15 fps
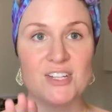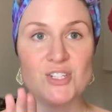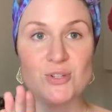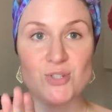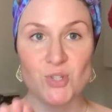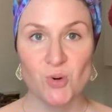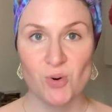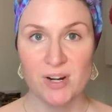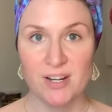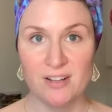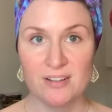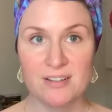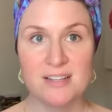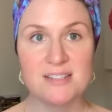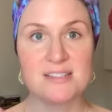
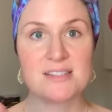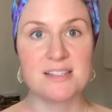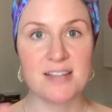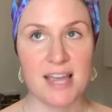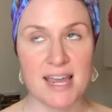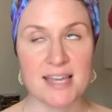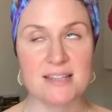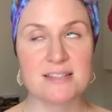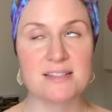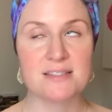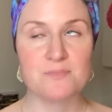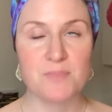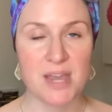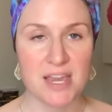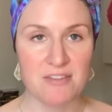tutorial, because today
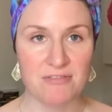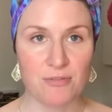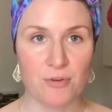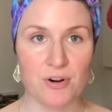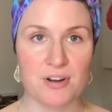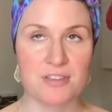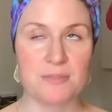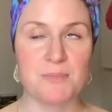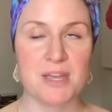is May 4th.